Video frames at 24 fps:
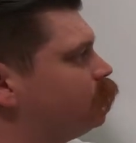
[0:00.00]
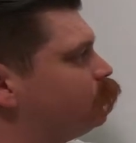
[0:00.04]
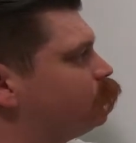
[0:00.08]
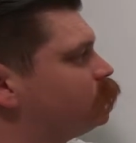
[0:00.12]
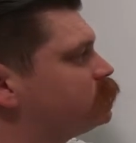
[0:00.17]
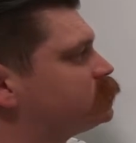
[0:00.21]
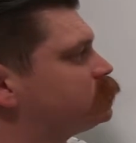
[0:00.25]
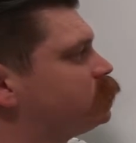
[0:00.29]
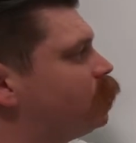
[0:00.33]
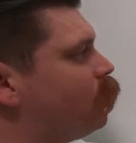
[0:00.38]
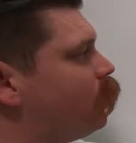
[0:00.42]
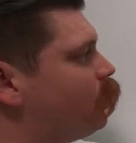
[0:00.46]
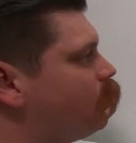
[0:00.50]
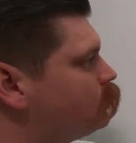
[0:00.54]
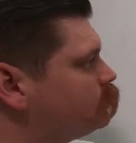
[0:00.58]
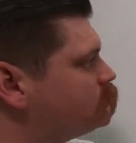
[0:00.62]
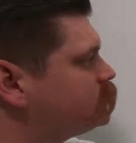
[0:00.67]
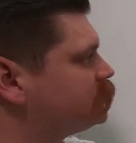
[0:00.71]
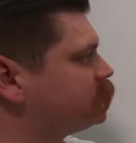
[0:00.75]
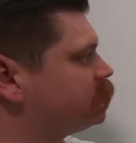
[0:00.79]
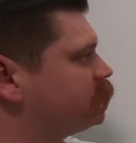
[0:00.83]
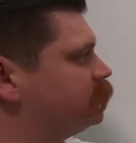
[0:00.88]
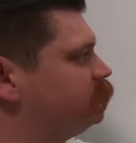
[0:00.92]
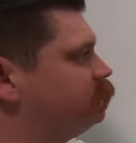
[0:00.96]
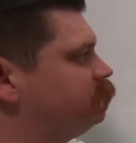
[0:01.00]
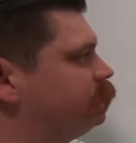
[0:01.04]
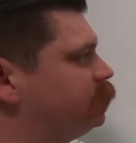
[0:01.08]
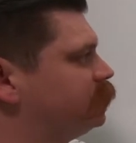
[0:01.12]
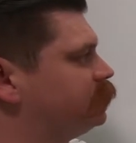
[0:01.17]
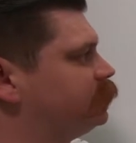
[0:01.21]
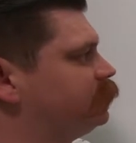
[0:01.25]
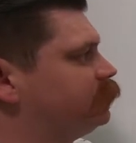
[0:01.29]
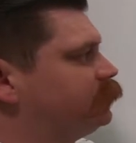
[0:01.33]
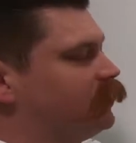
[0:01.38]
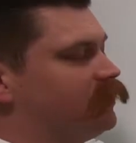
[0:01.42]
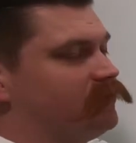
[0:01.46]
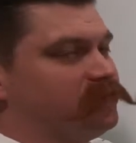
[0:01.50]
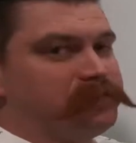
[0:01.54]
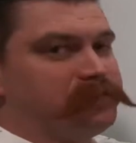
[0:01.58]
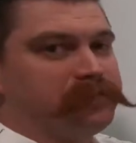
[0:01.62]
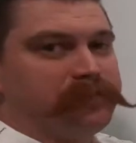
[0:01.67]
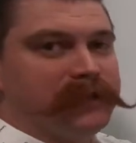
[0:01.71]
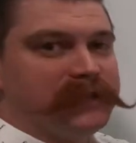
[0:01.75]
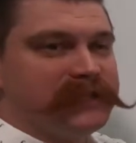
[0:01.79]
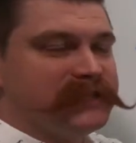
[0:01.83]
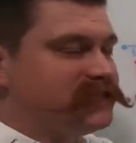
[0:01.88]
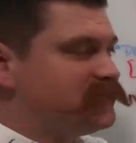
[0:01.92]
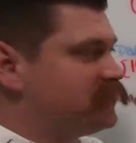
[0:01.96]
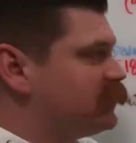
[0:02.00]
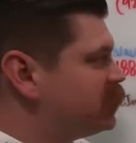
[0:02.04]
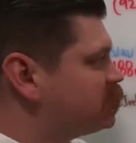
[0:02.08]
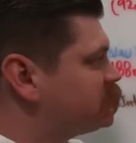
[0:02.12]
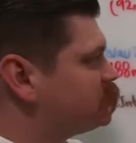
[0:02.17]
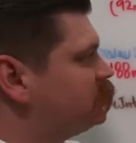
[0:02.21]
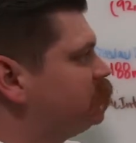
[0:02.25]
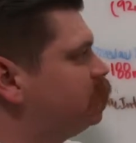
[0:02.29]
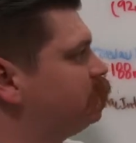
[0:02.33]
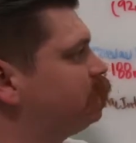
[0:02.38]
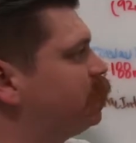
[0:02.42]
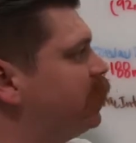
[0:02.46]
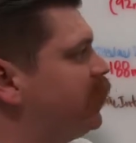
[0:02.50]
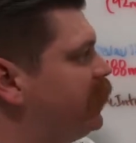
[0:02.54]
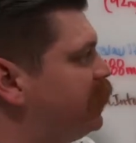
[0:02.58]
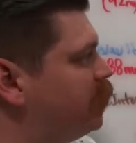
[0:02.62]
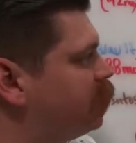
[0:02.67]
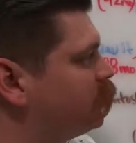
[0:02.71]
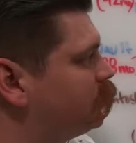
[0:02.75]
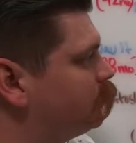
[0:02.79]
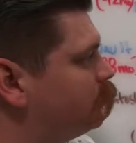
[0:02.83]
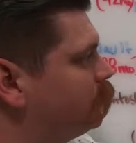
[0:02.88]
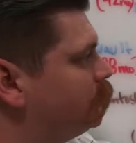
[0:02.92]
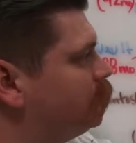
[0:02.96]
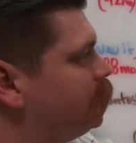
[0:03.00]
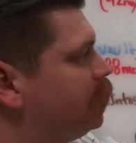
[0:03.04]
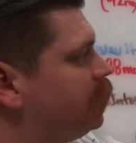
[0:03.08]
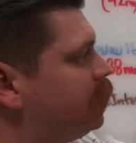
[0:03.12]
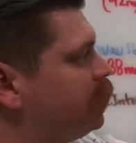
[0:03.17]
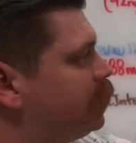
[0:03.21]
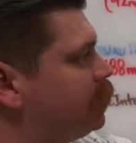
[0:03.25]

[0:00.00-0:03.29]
was also convicted of possession of heroin